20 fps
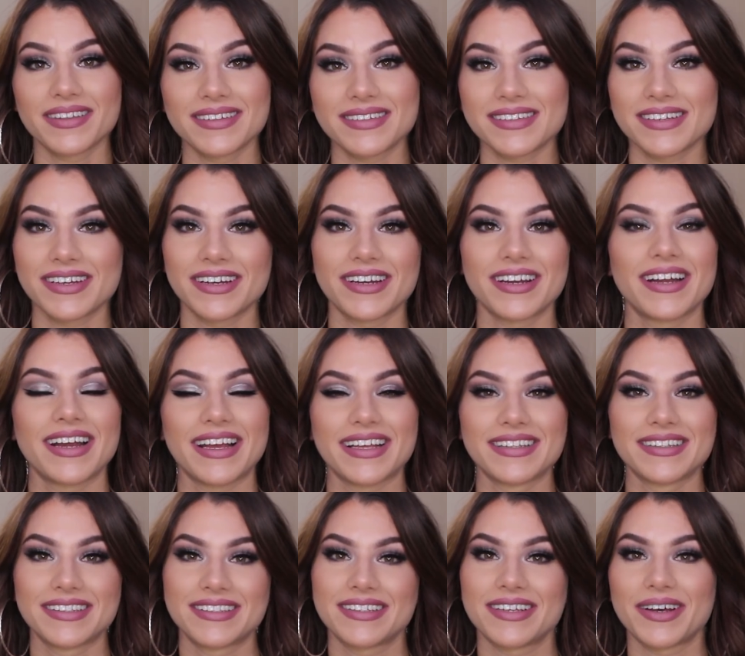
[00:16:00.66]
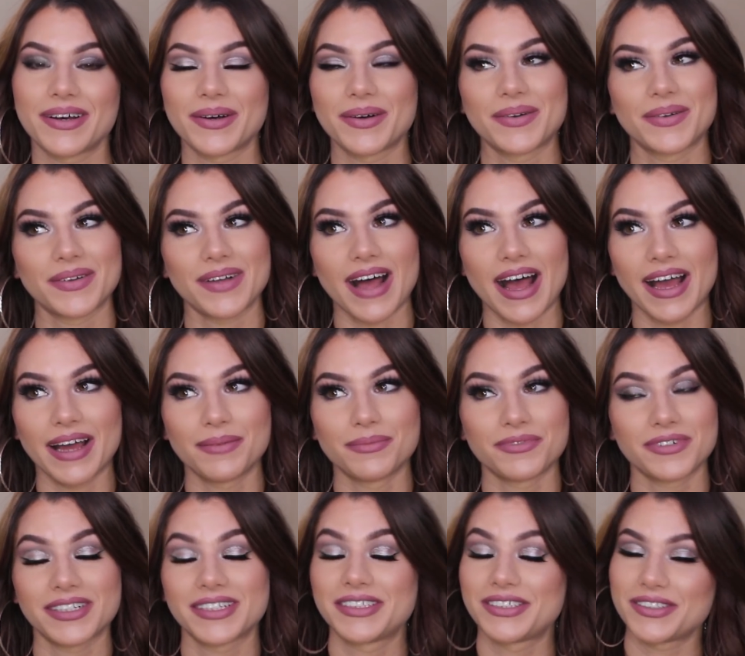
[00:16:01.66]
this year and so
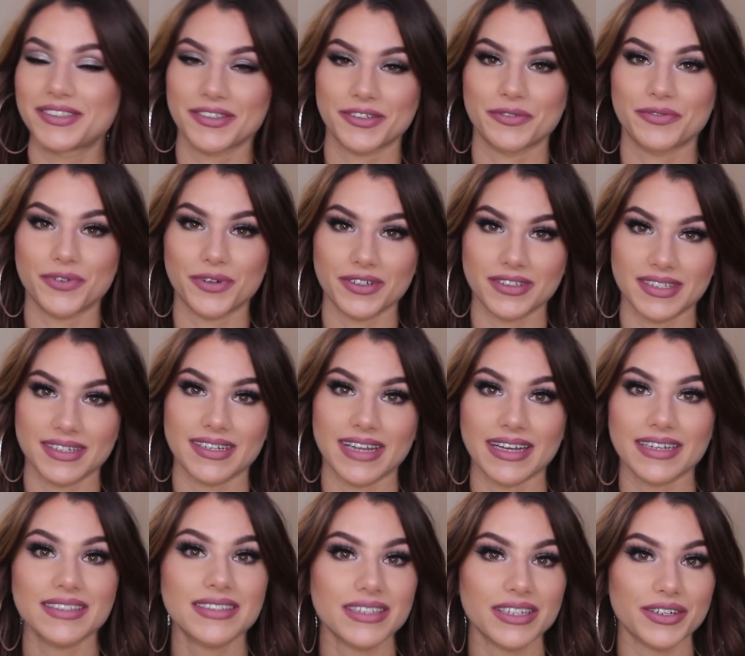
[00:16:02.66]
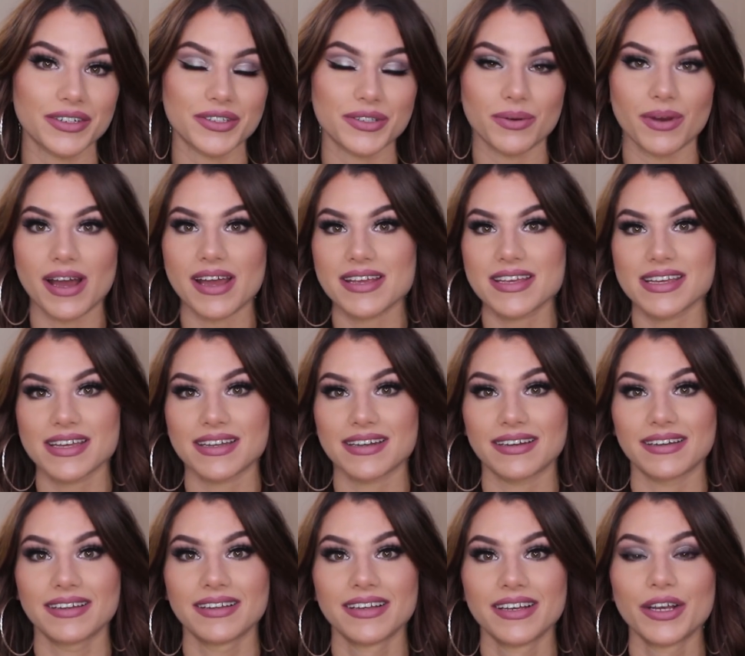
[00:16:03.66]
I'm really just looking forward to next year so I
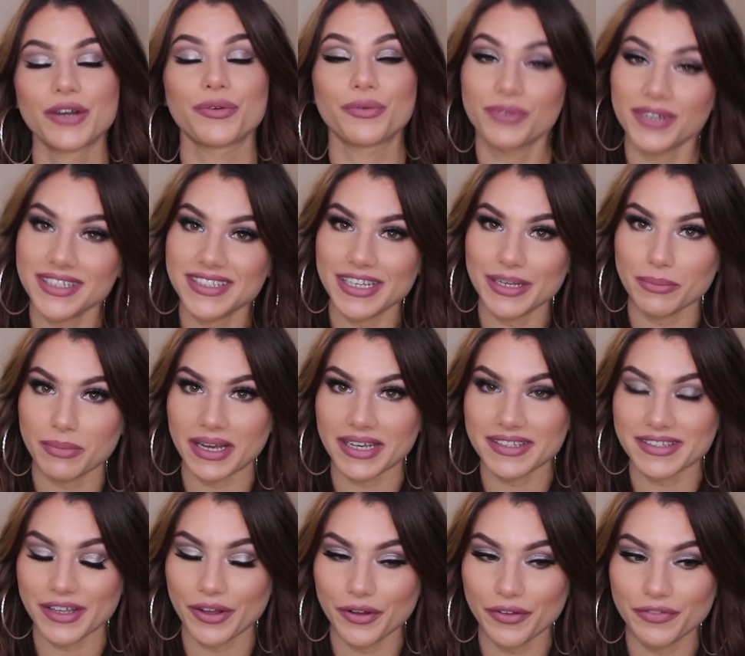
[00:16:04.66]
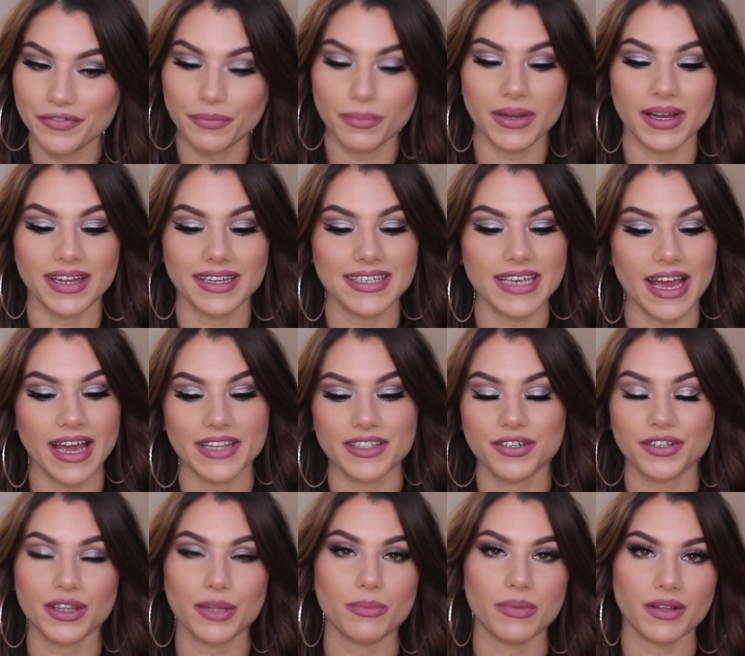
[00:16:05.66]
can redeem myself. But yeah, I
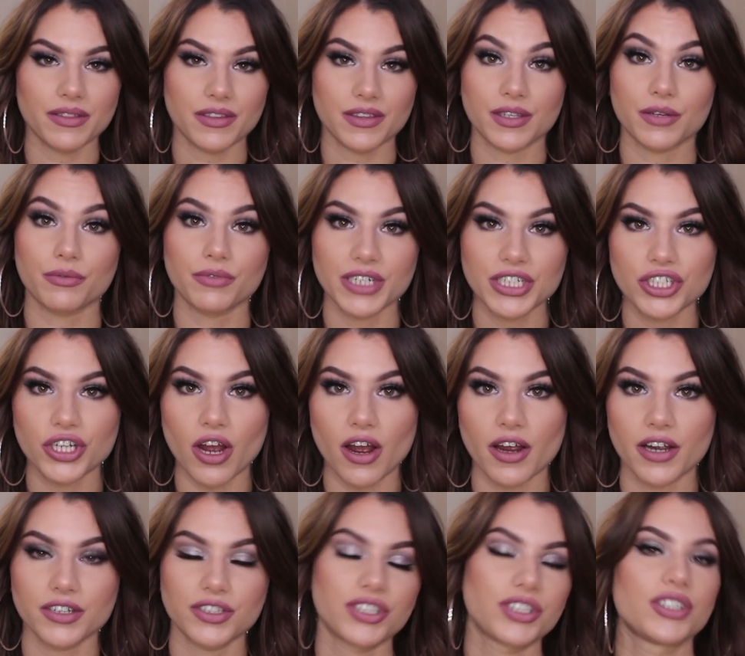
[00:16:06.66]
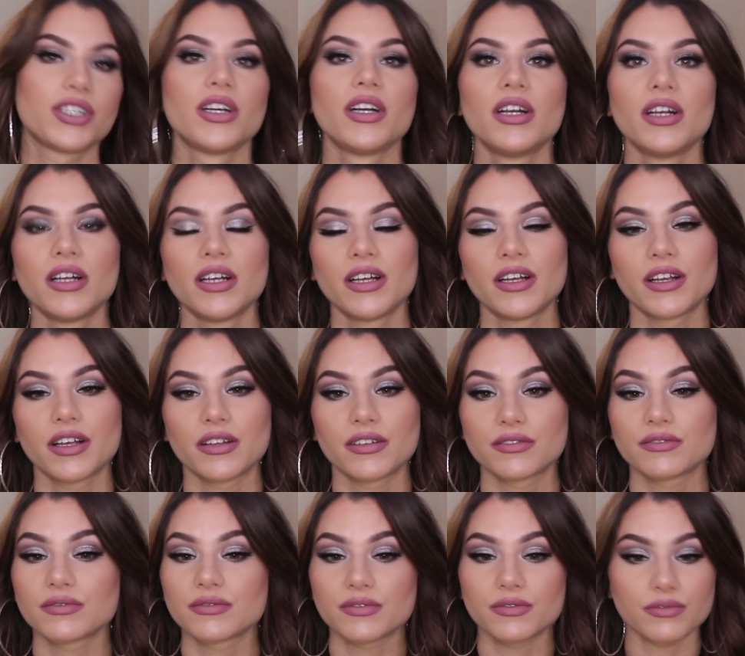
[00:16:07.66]
took the month to recharge,
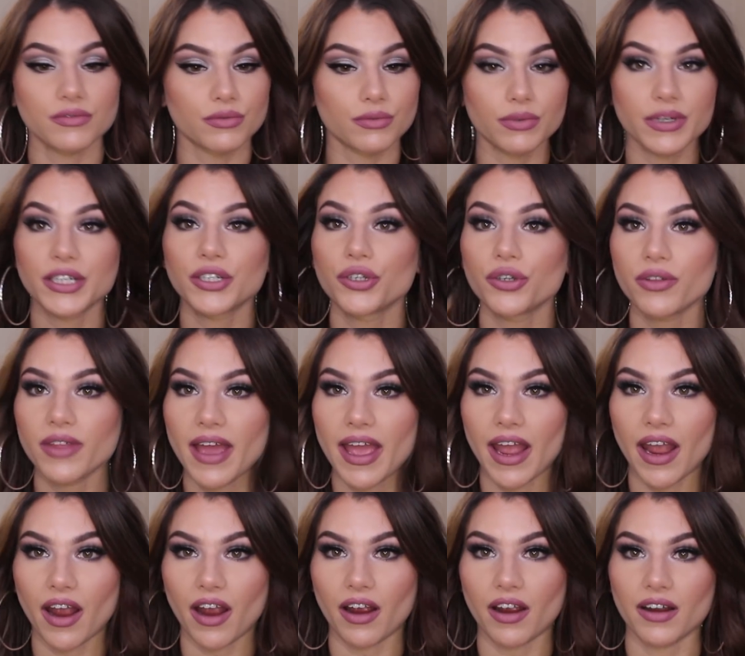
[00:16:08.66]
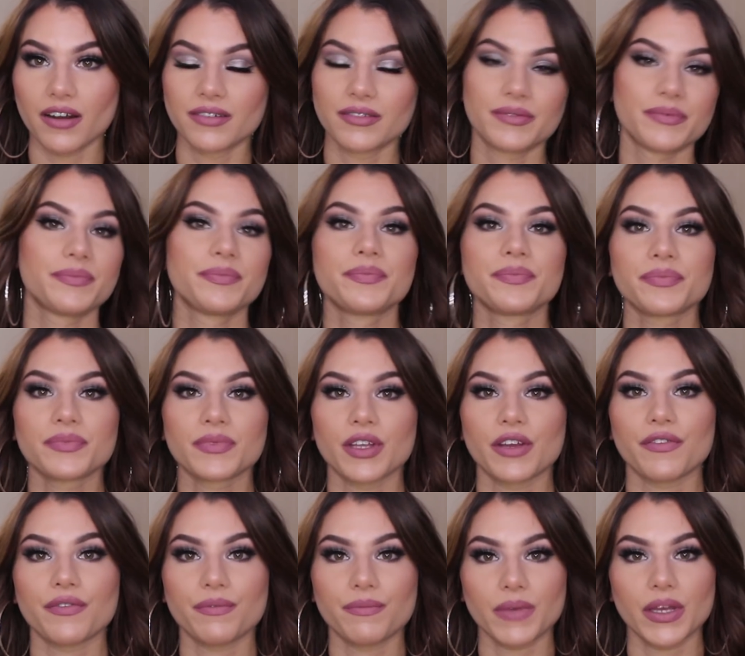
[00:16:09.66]
redo the hair,
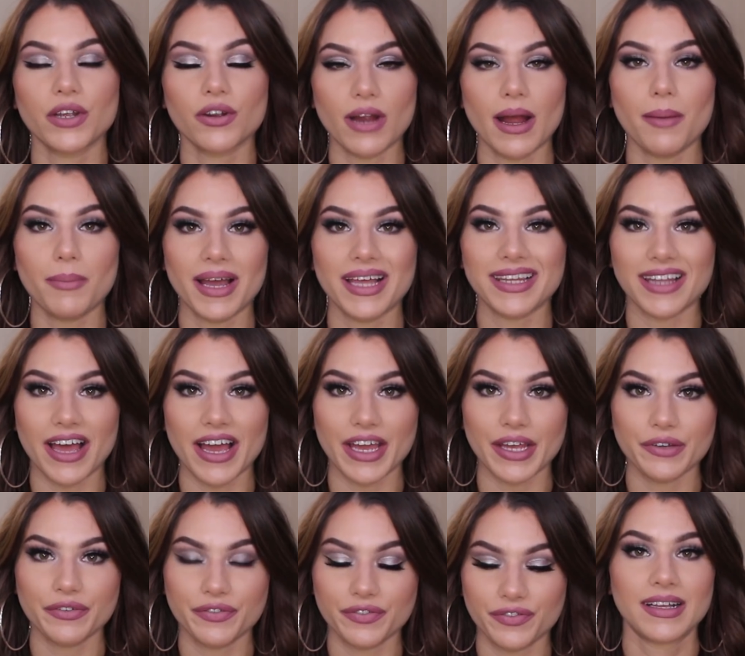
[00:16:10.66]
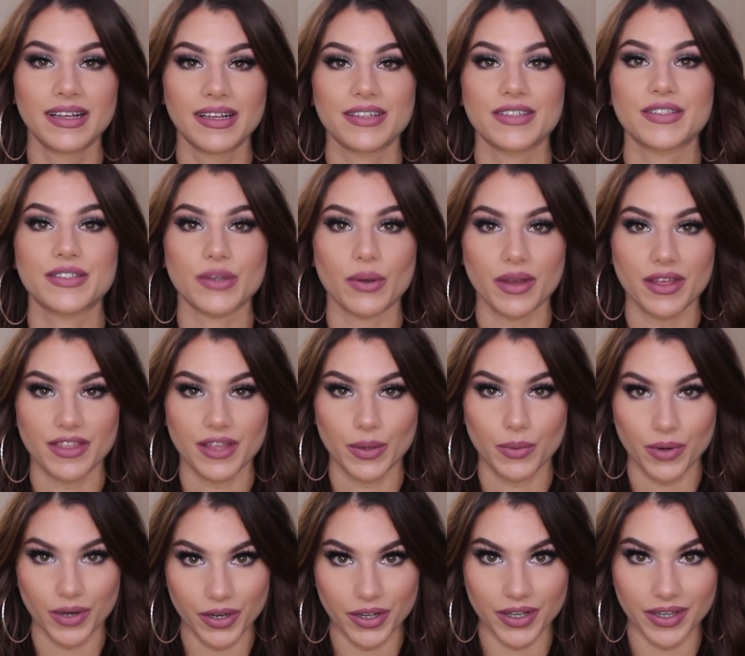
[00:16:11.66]
figure out my life. So I think
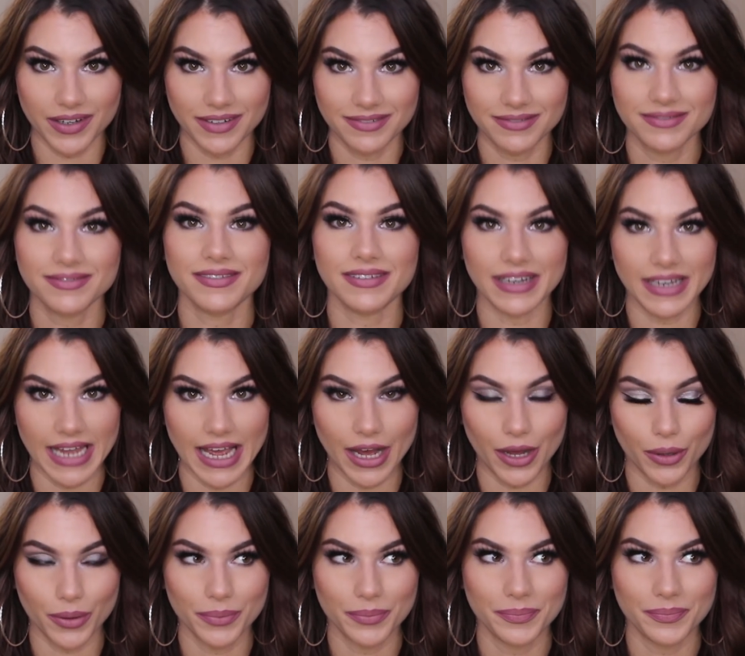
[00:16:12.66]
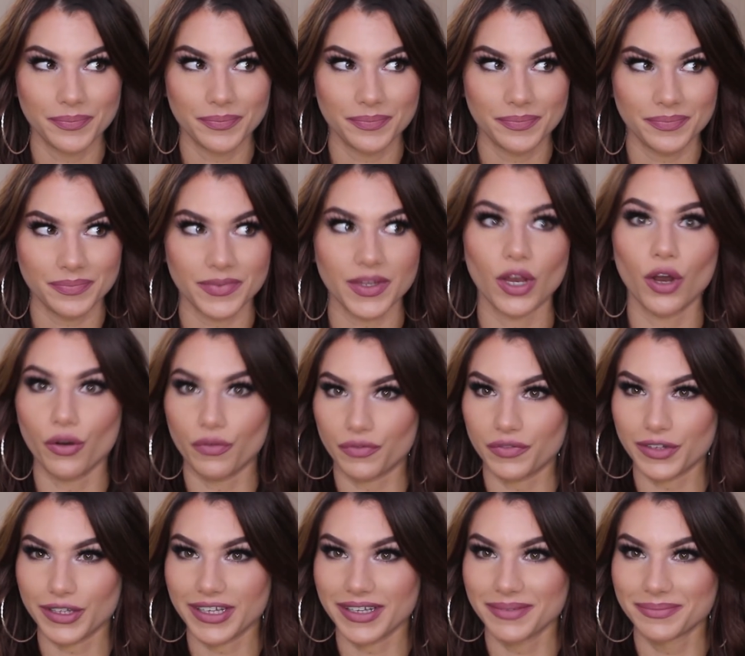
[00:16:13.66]
we're good now,
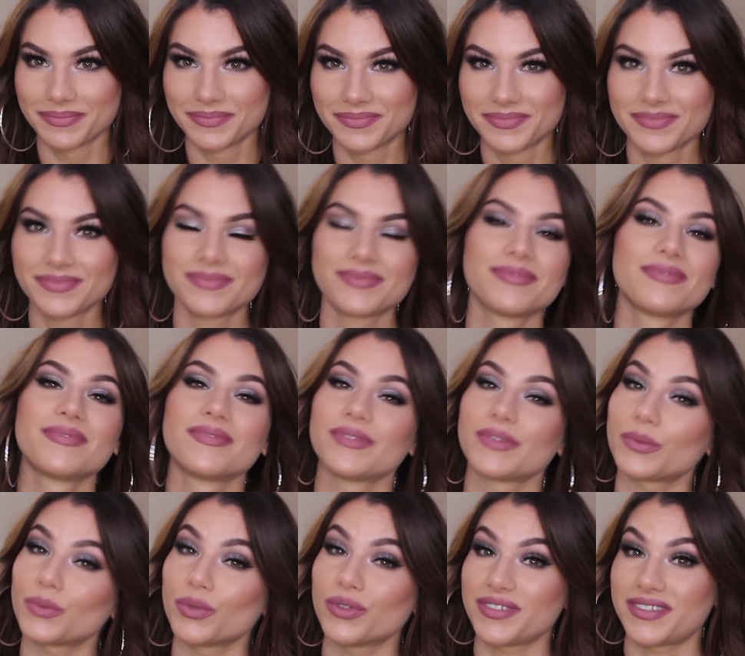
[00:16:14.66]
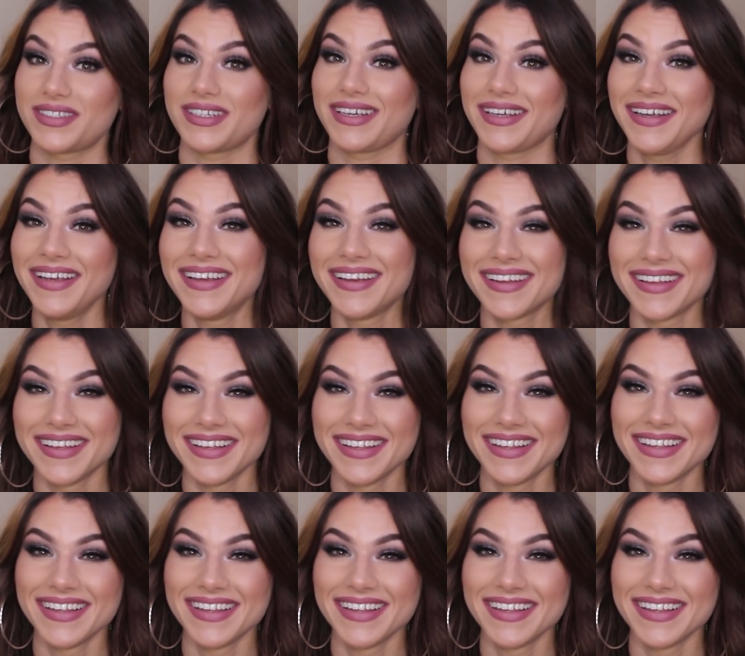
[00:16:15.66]
hopefully. We'll see.